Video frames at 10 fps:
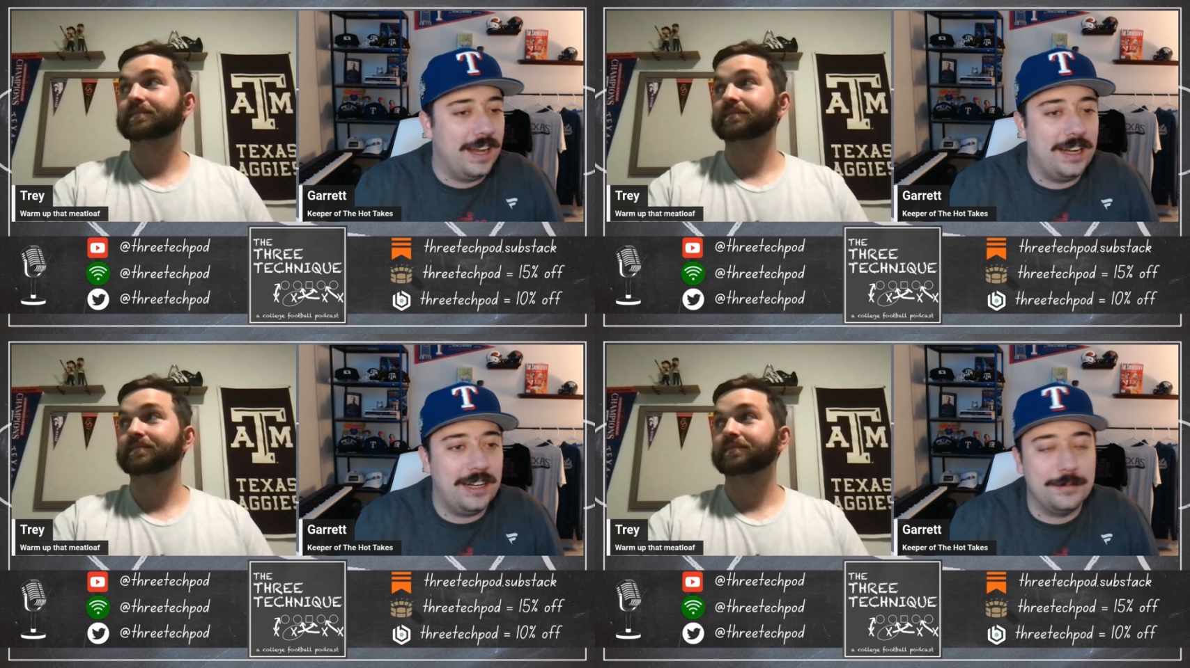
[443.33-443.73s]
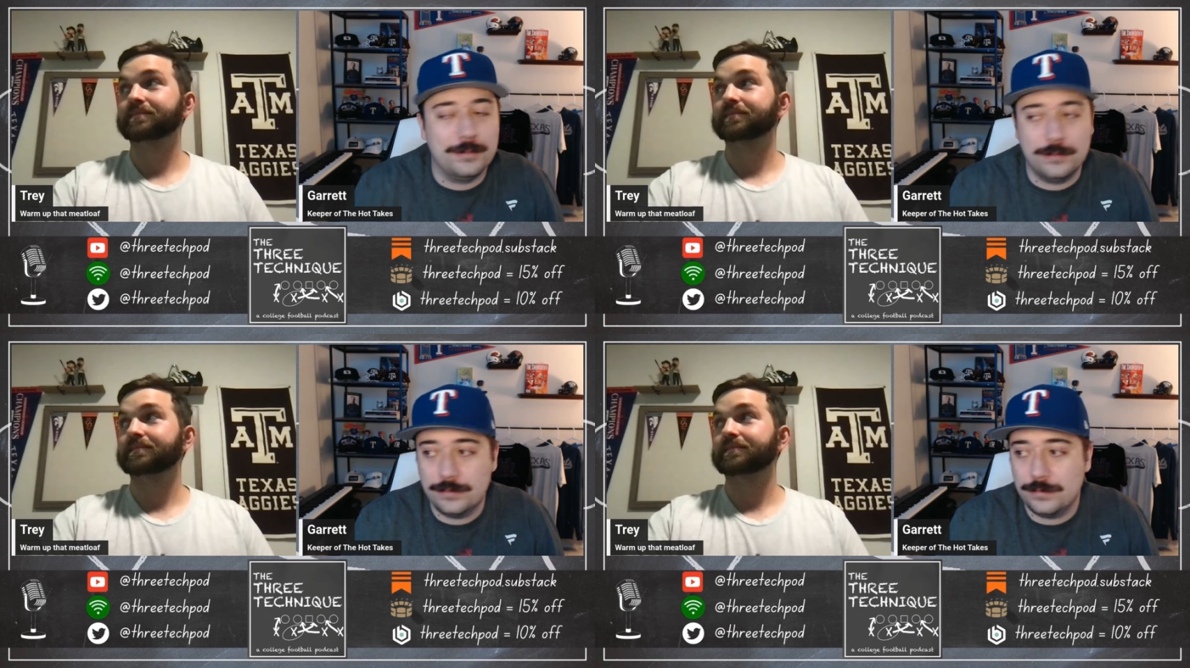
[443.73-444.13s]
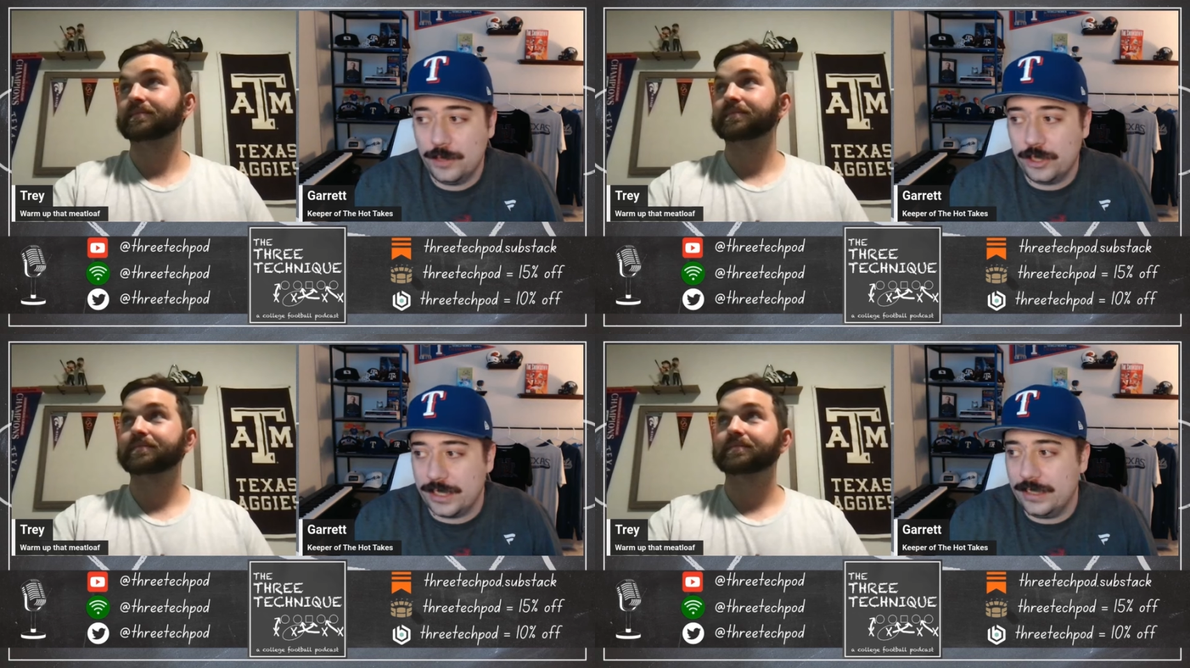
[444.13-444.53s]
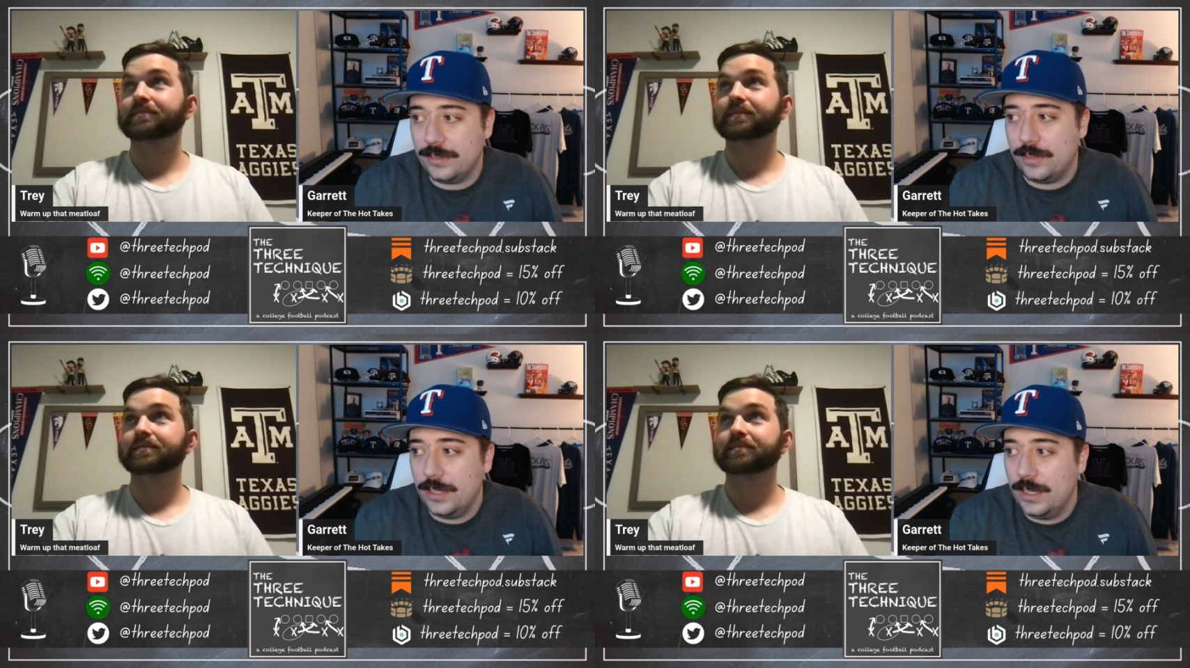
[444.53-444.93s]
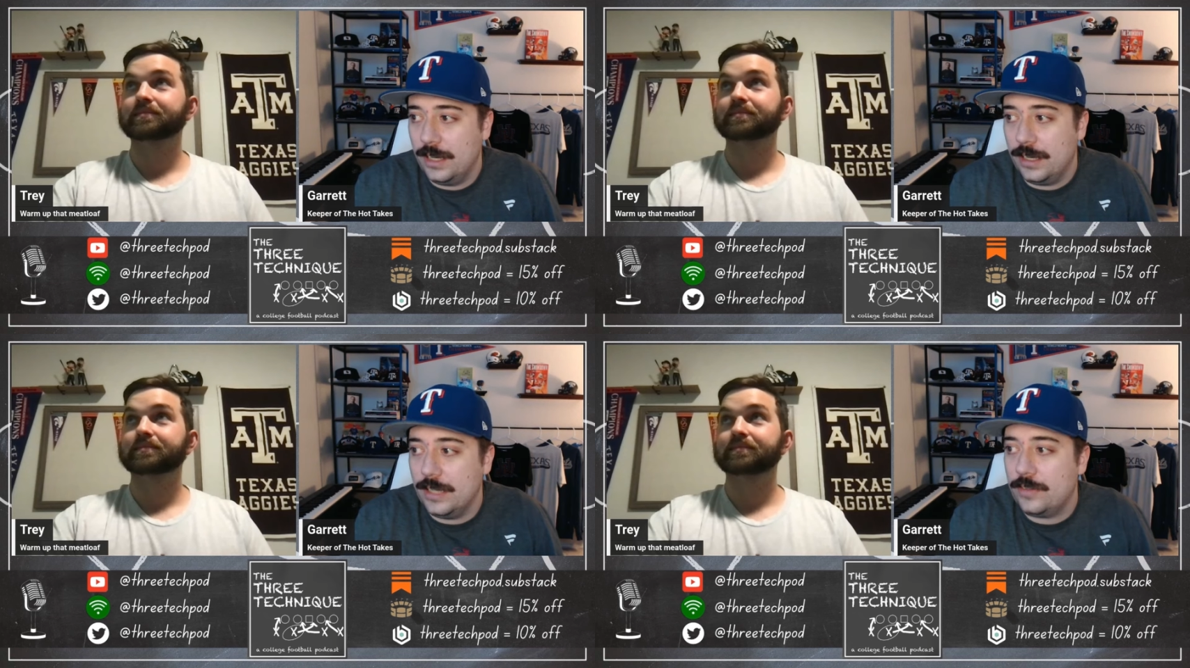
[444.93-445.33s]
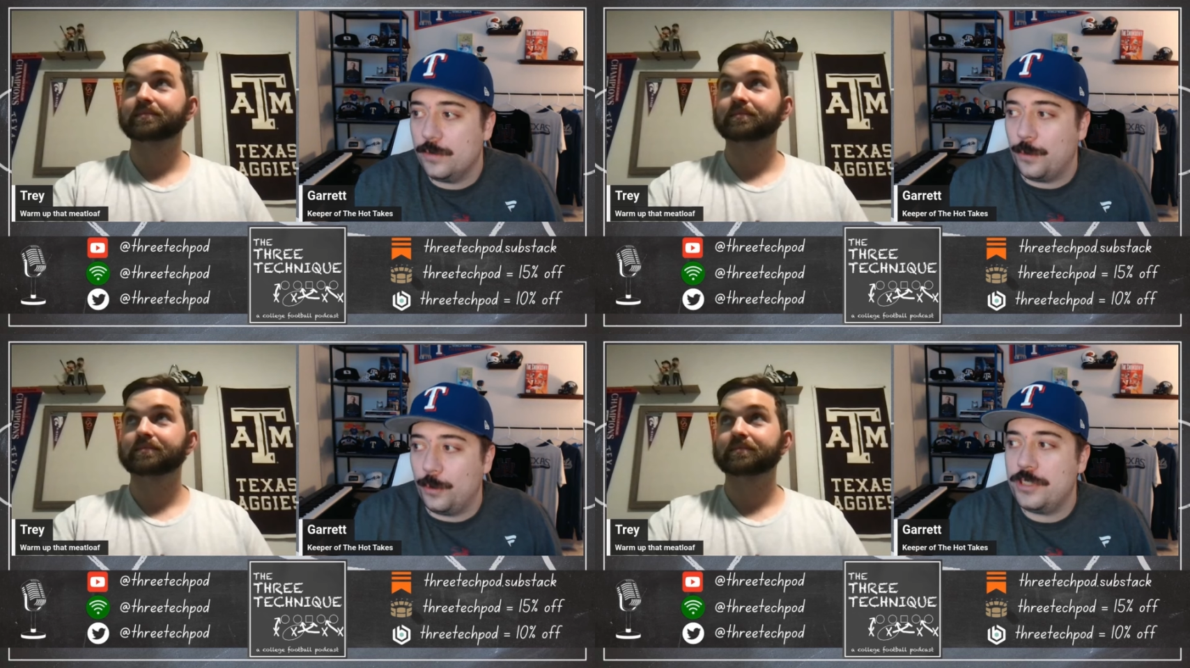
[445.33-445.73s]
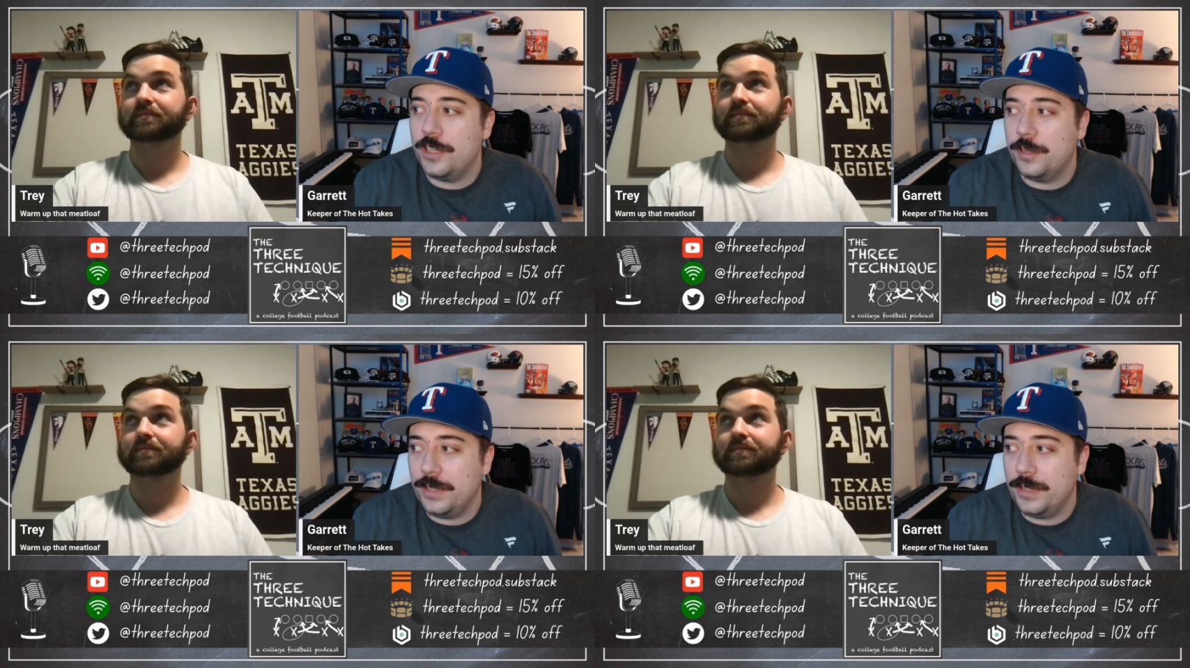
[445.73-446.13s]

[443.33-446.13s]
Speaker 1: Um, look, it's it's unfortunate,